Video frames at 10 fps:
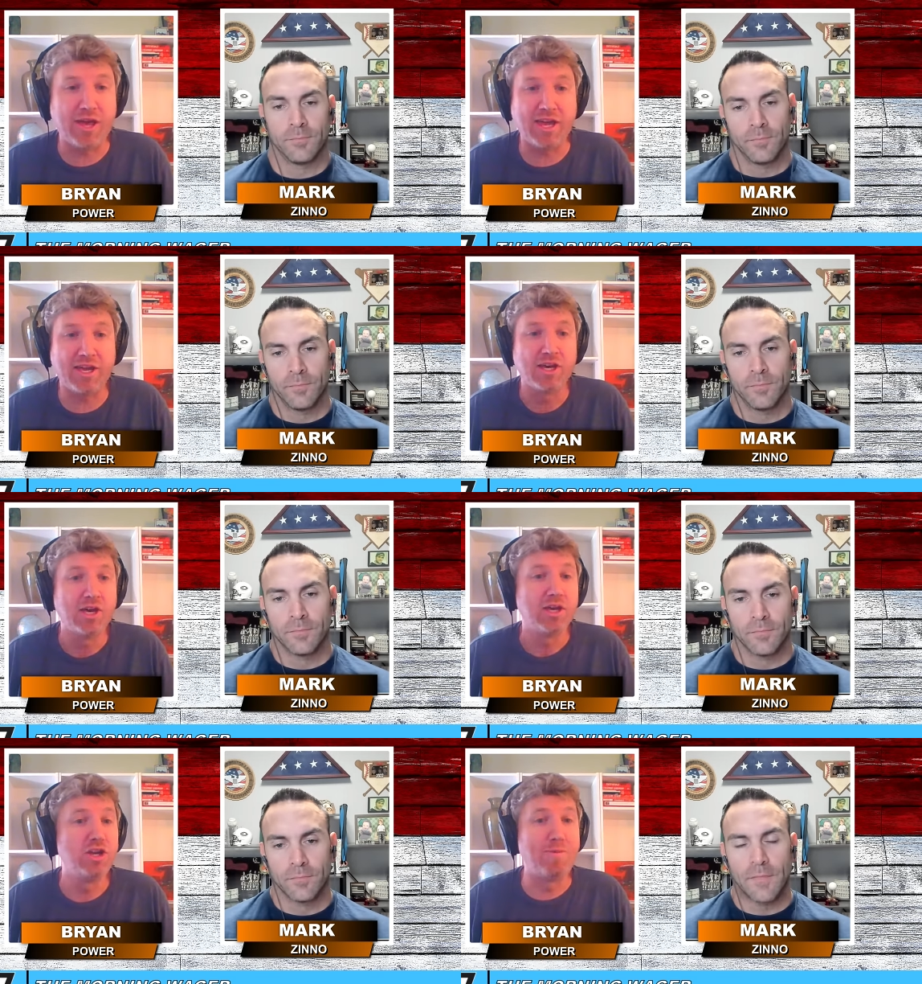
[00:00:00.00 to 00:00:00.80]
Speaker 1: think
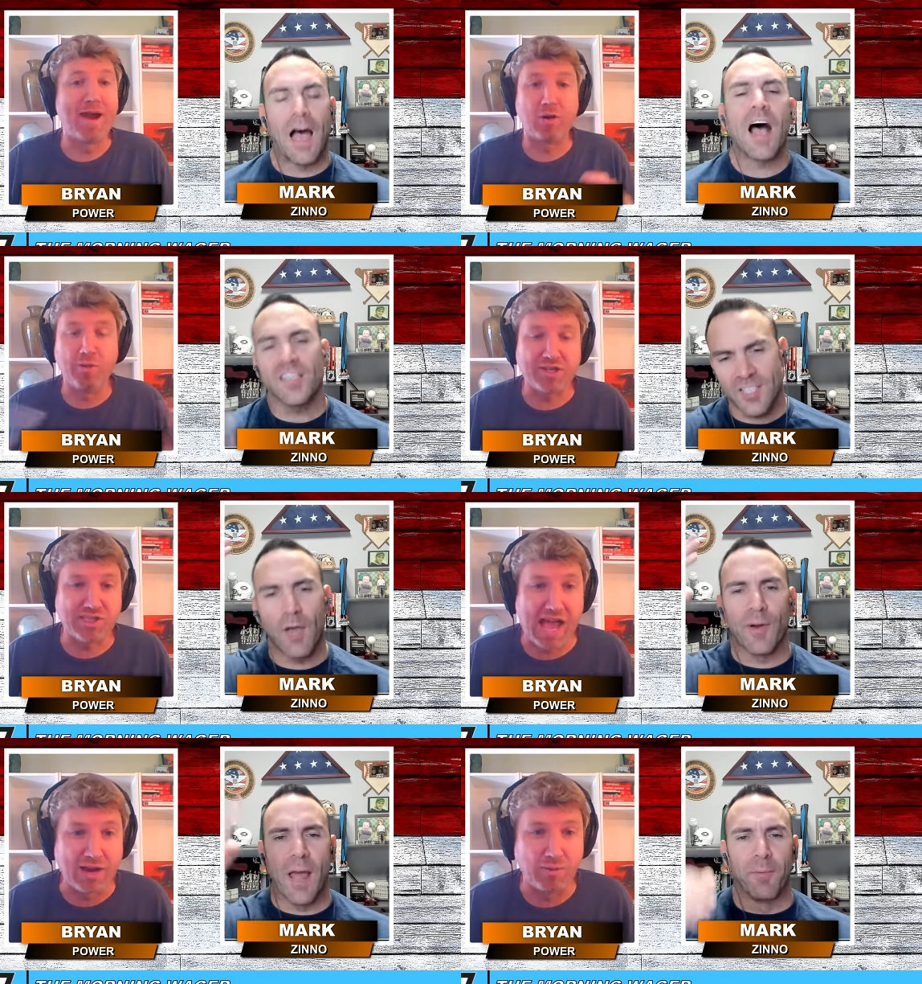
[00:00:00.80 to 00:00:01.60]
no matter which
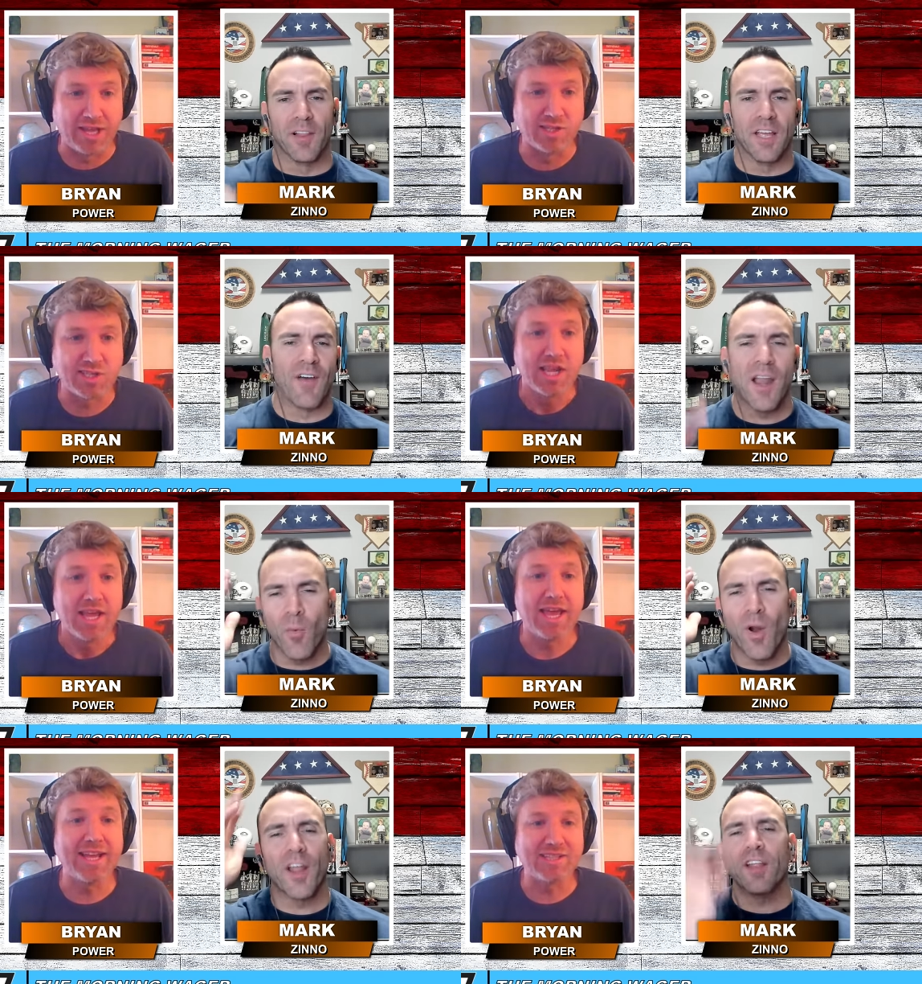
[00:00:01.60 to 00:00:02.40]
side wins.
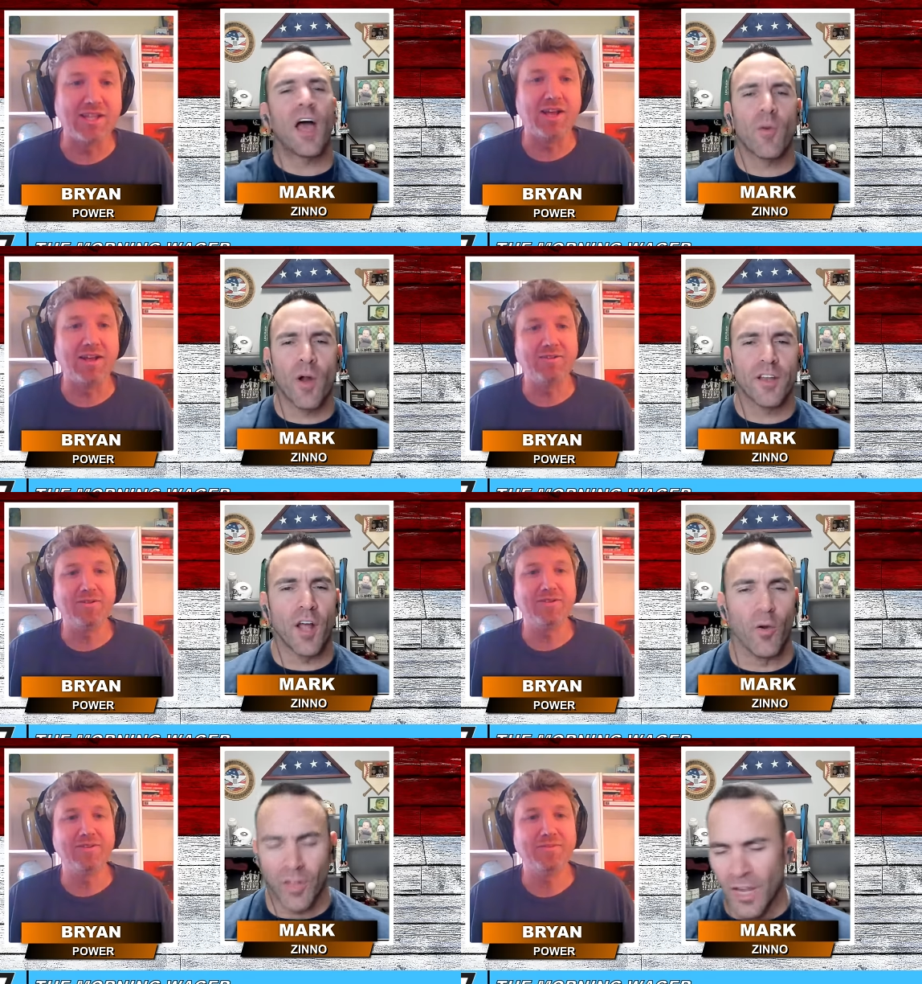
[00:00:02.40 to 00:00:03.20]

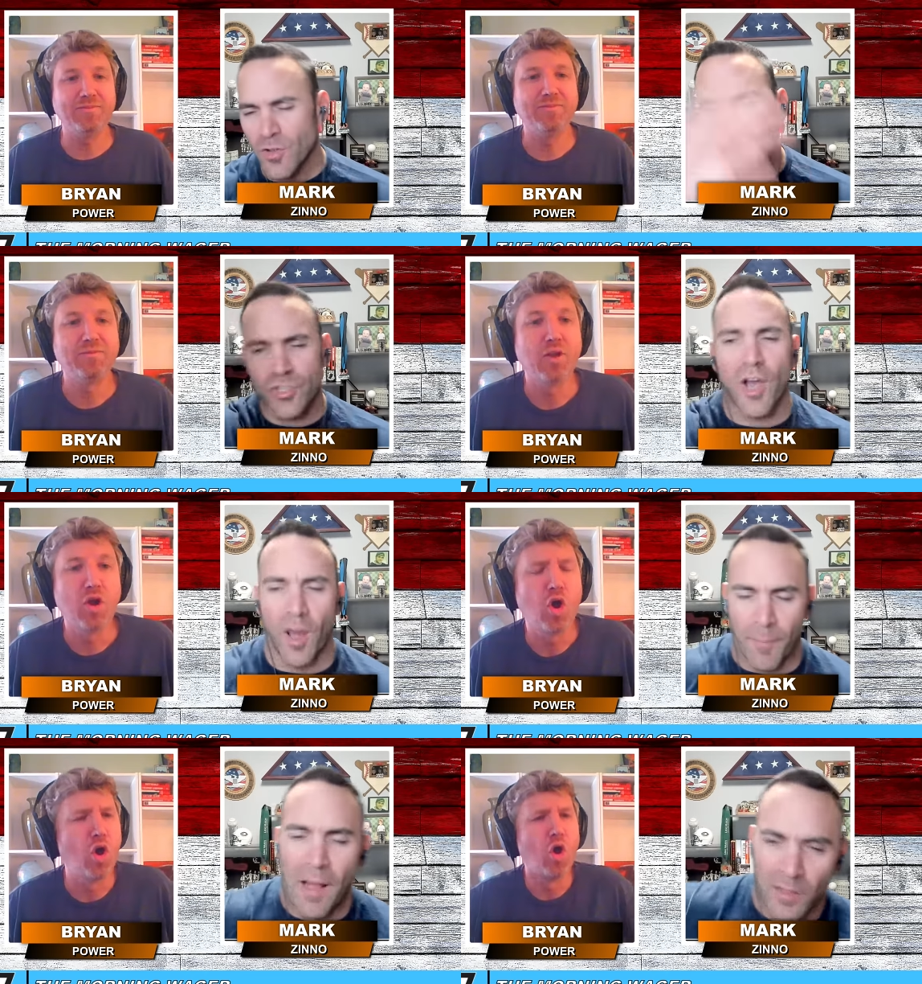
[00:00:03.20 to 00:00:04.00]
You
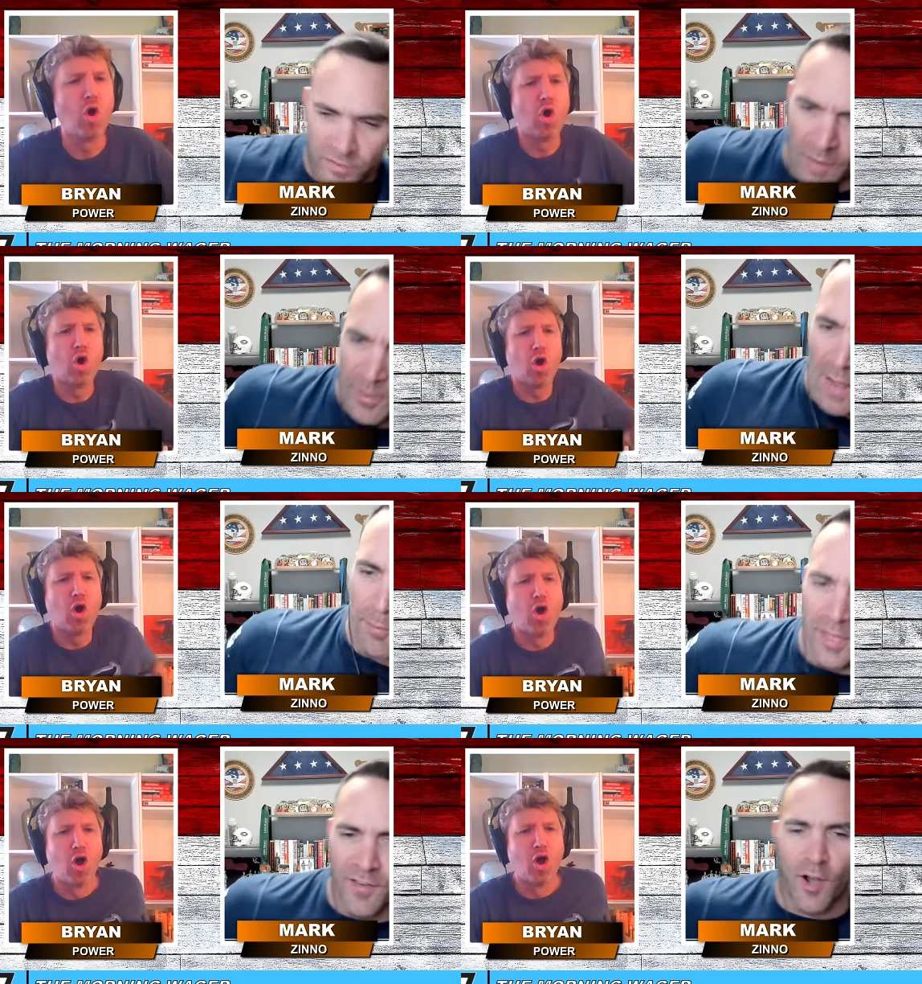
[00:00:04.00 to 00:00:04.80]
shut up. I'll say what
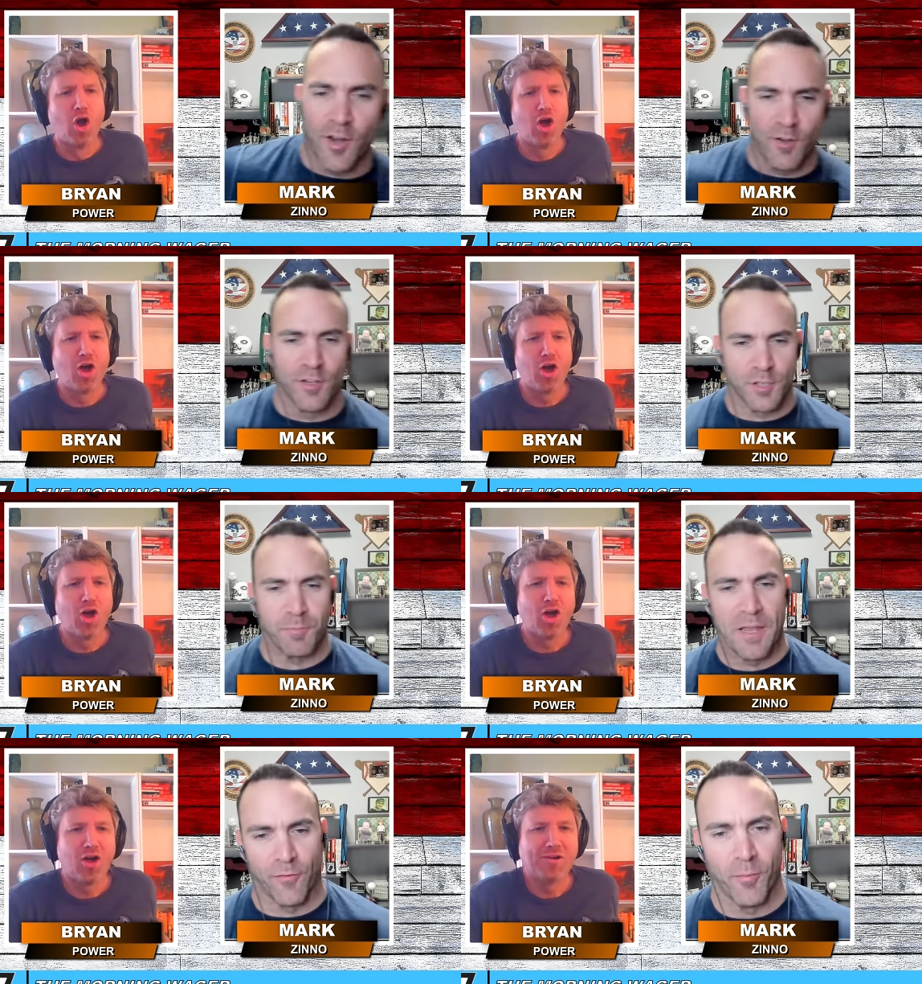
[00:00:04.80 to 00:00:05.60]
I believe. I don't need you to
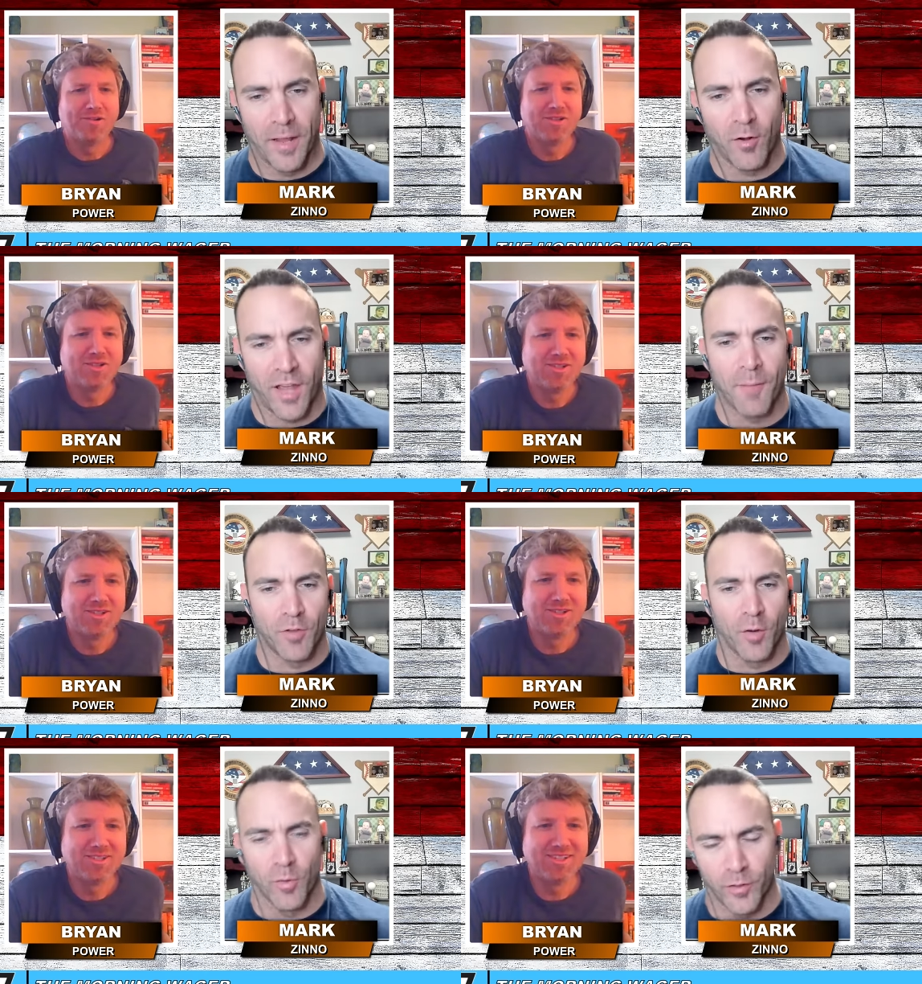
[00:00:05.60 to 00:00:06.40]
speak for me, okay?
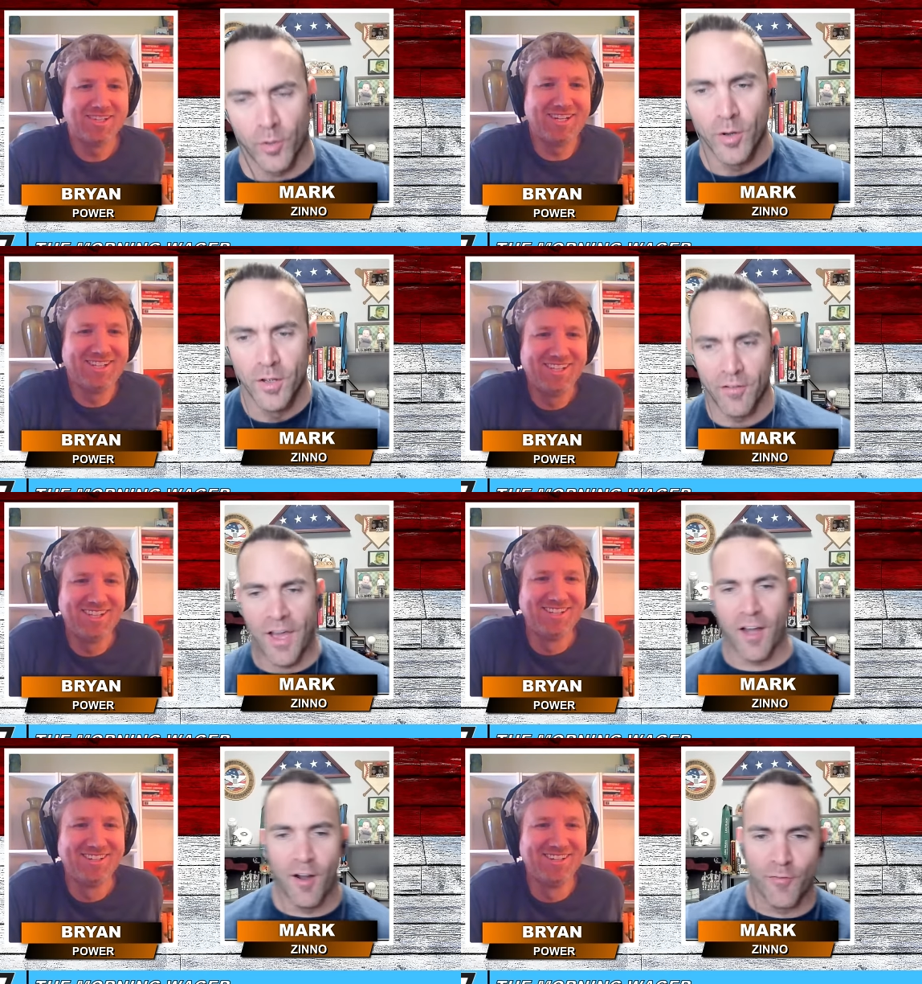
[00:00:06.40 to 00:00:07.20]
I'm done with you.
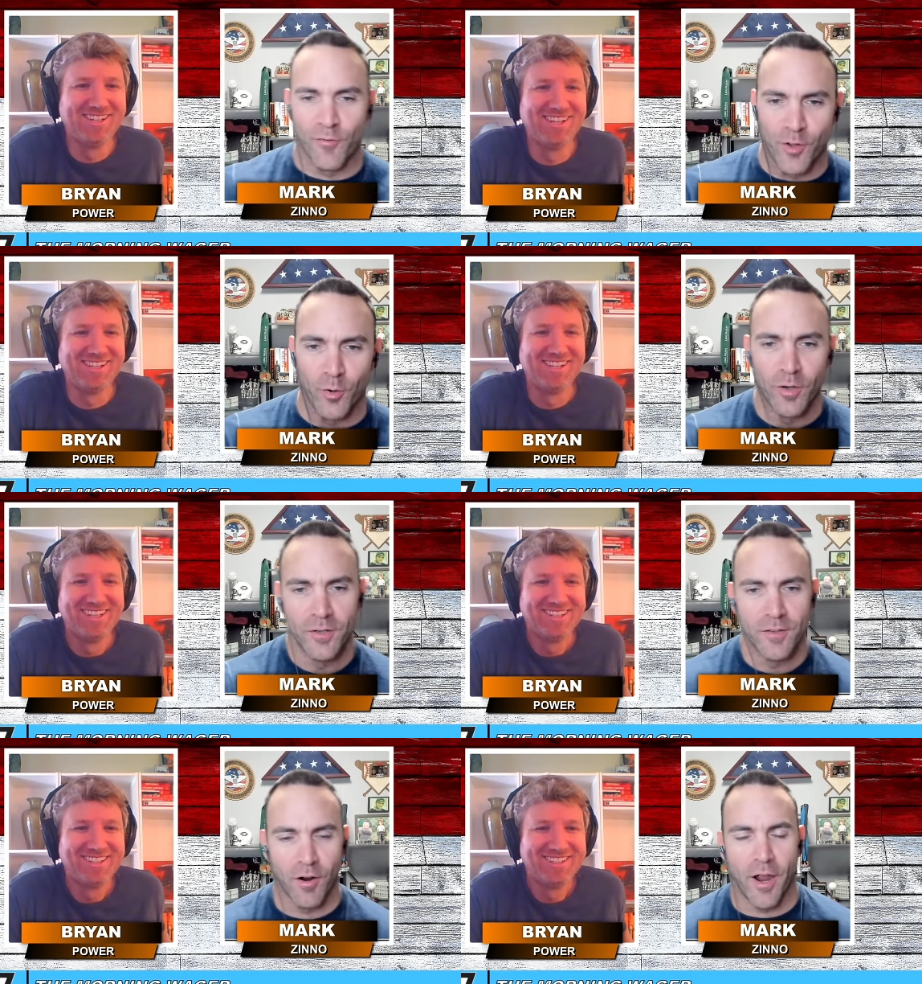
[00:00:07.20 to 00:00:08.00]
I've had enough of you.
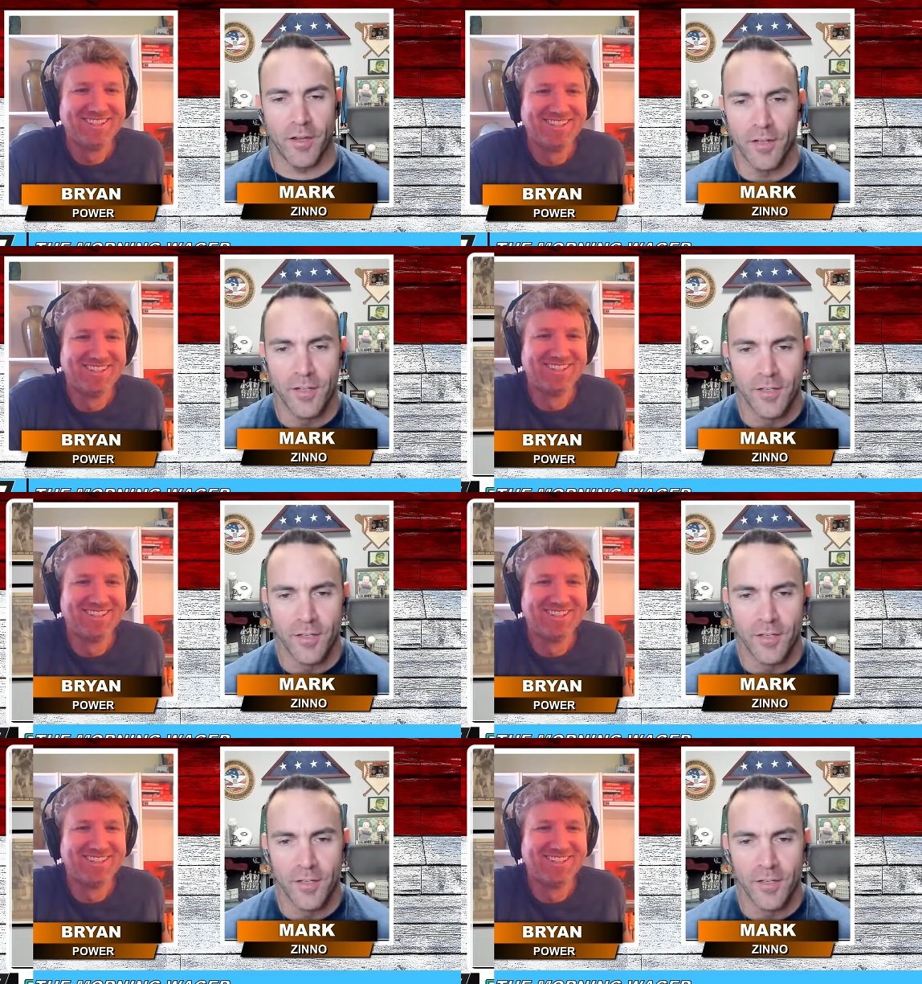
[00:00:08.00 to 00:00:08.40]
All right?